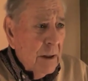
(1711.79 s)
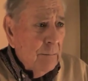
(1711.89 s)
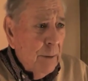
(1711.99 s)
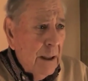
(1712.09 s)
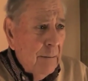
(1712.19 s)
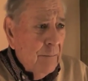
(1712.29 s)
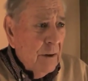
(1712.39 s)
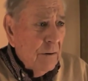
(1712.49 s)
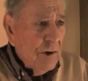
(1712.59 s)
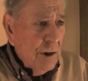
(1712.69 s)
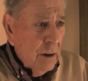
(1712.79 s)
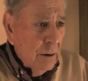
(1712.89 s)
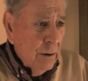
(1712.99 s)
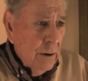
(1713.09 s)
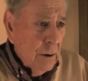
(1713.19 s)
they bombed and
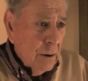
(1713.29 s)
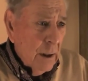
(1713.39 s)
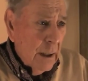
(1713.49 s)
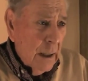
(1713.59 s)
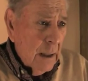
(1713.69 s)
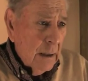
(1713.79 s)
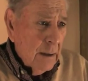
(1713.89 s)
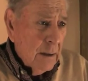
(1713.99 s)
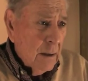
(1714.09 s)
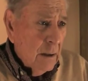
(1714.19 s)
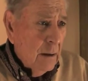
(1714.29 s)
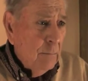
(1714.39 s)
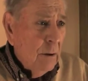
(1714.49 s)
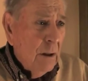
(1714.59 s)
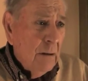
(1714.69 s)
shelled that island
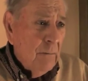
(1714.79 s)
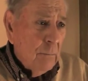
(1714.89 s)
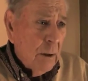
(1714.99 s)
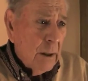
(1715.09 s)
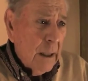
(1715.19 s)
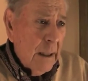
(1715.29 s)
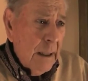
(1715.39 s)
unbelievably.